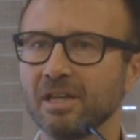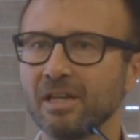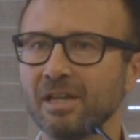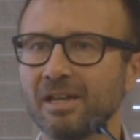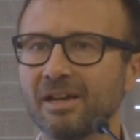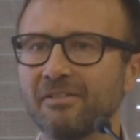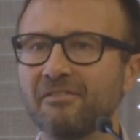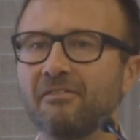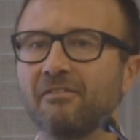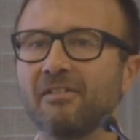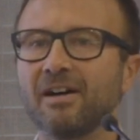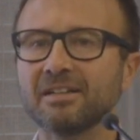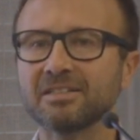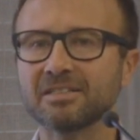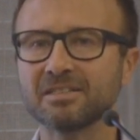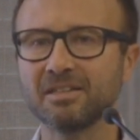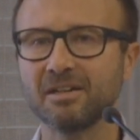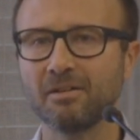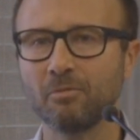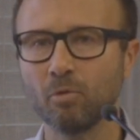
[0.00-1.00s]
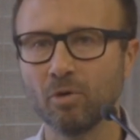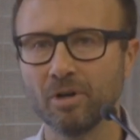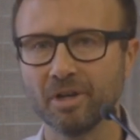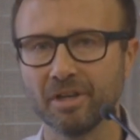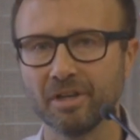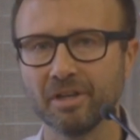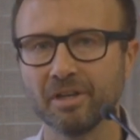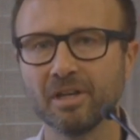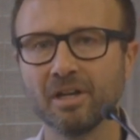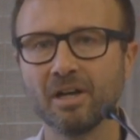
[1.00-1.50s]
in a faster
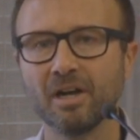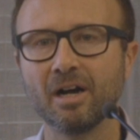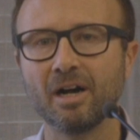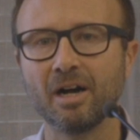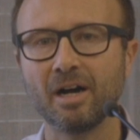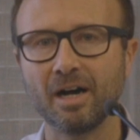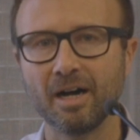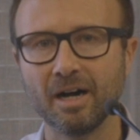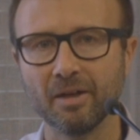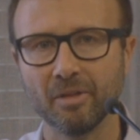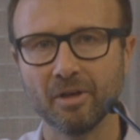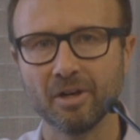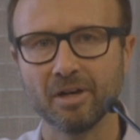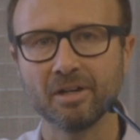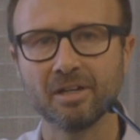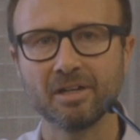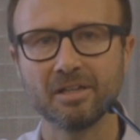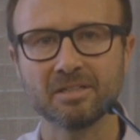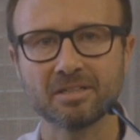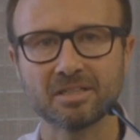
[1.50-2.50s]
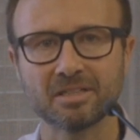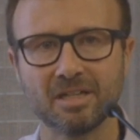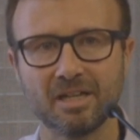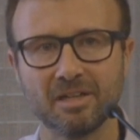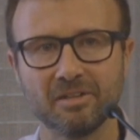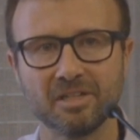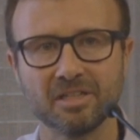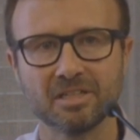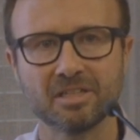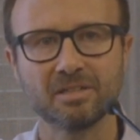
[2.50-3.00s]
way other
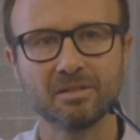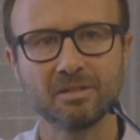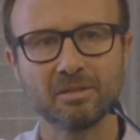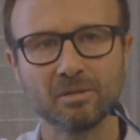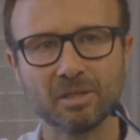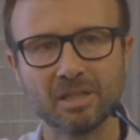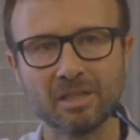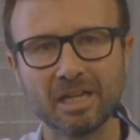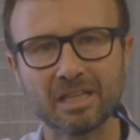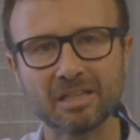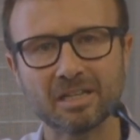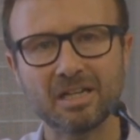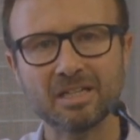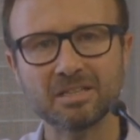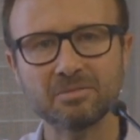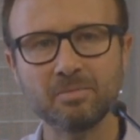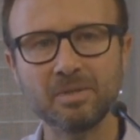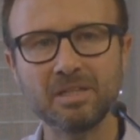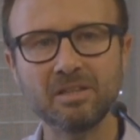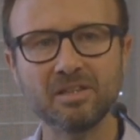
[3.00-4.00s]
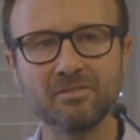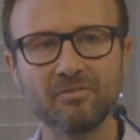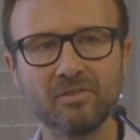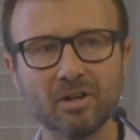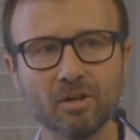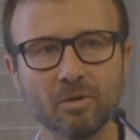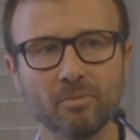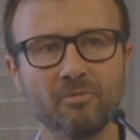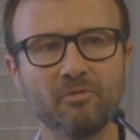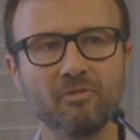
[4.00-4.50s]
studies that has been
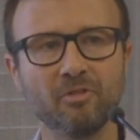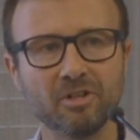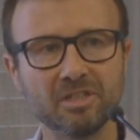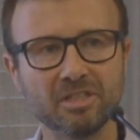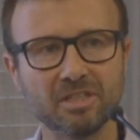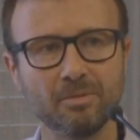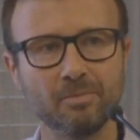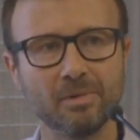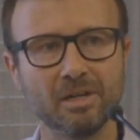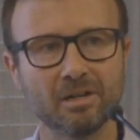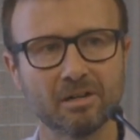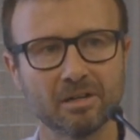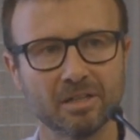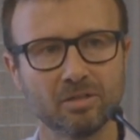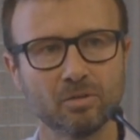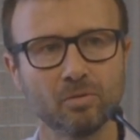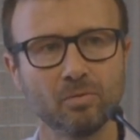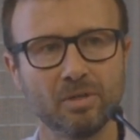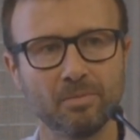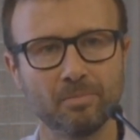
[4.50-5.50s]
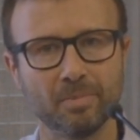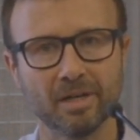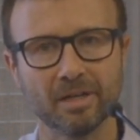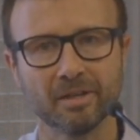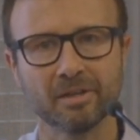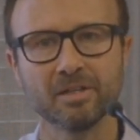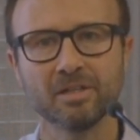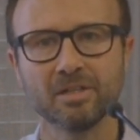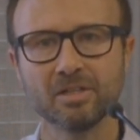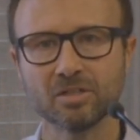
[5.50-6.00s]
developed very similarly to
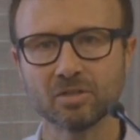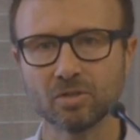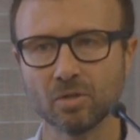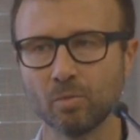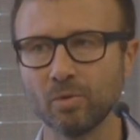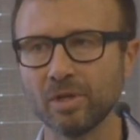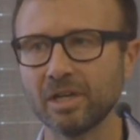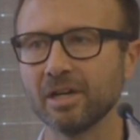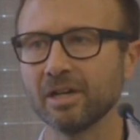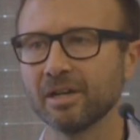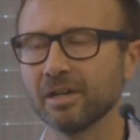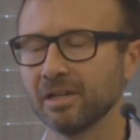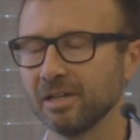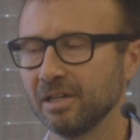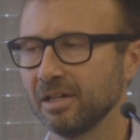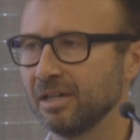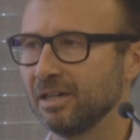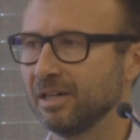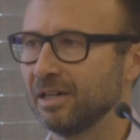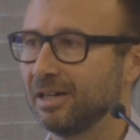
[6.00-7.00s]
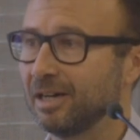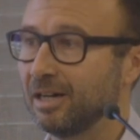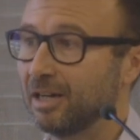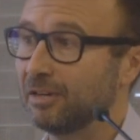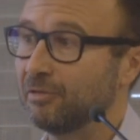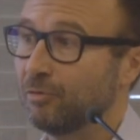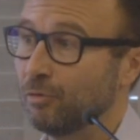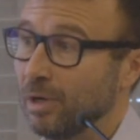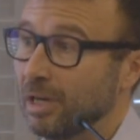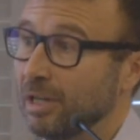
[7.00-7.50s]
EPAD, so we can
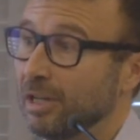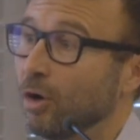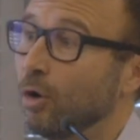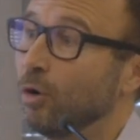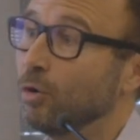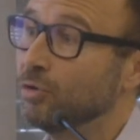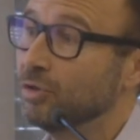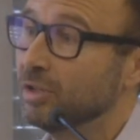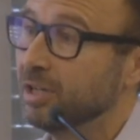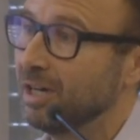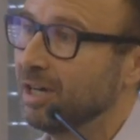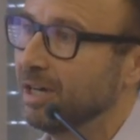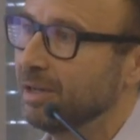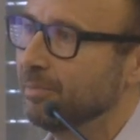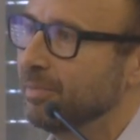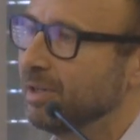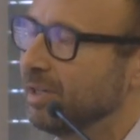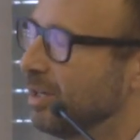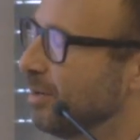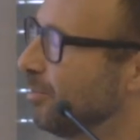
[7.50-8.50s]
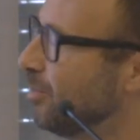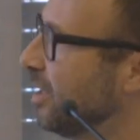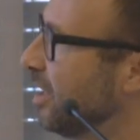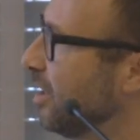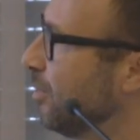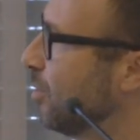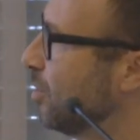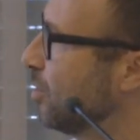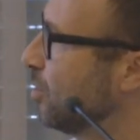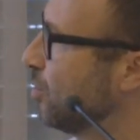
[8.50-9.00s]
really on time be
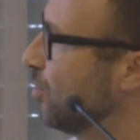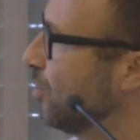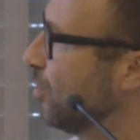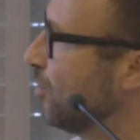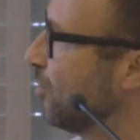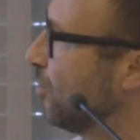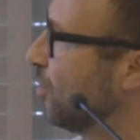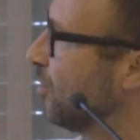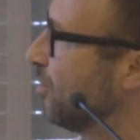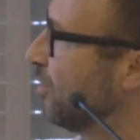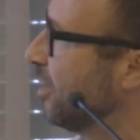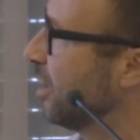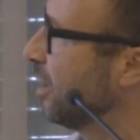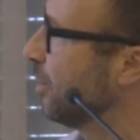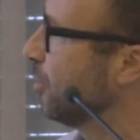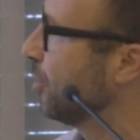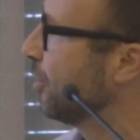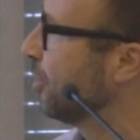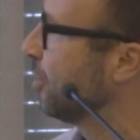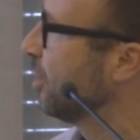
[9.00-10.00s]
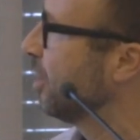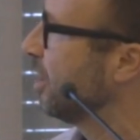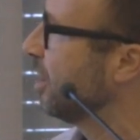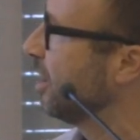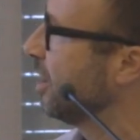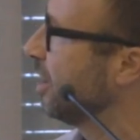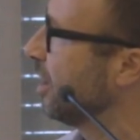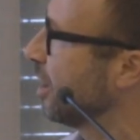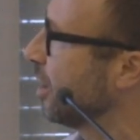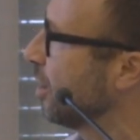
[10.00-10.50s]
able to fulfill
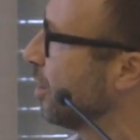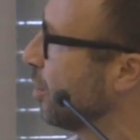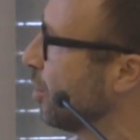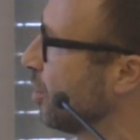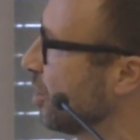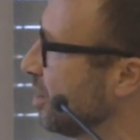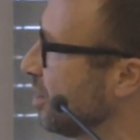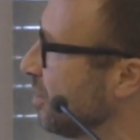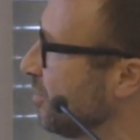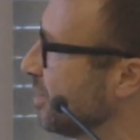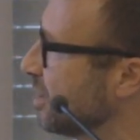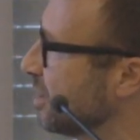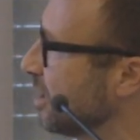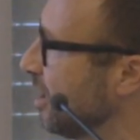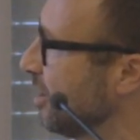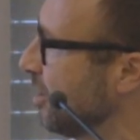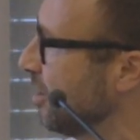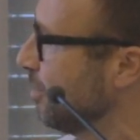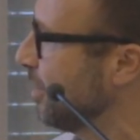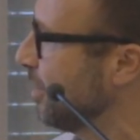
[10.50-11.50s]
our cognitive study.